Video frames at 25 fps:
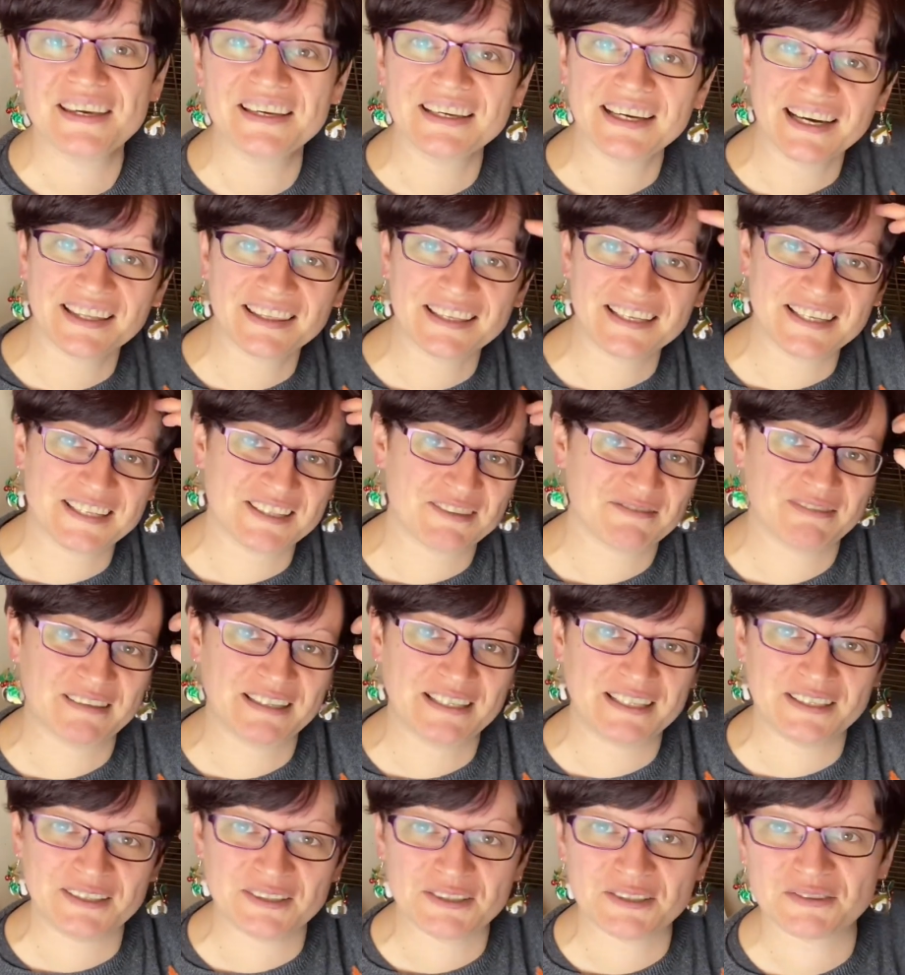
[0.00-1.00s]
I think it's
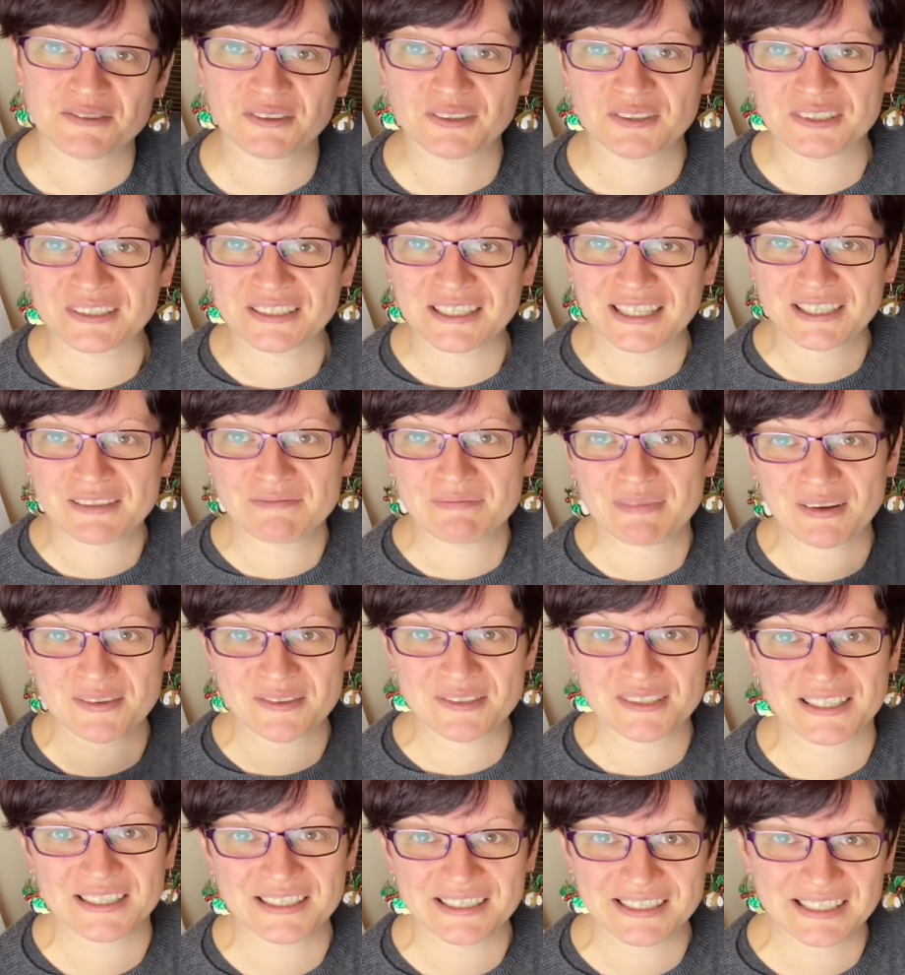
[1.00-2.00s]
really useful to kind of
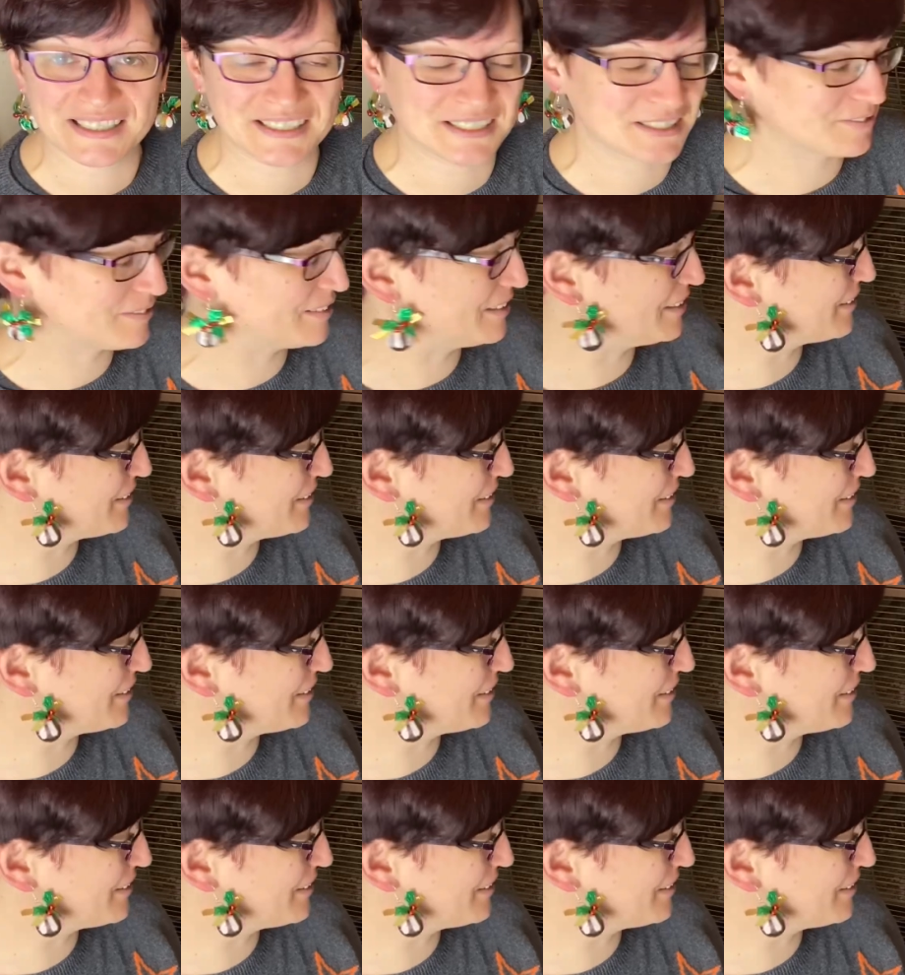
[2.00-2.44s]
bounce ideas off each